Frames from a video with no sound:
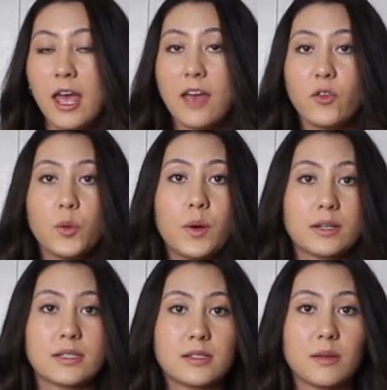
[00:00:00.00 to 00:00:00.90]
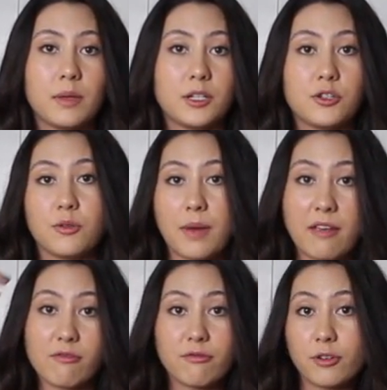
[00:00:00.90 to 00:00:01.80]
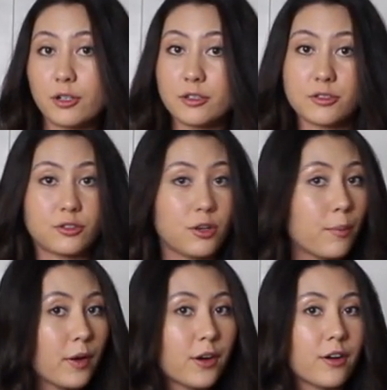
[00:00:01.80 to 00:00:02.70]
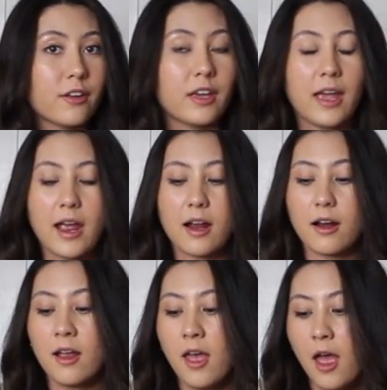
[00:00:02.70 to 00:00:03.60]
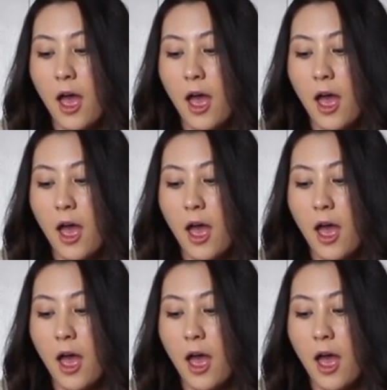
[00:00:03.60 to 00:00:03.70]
If you want to see me do my full super curly hair,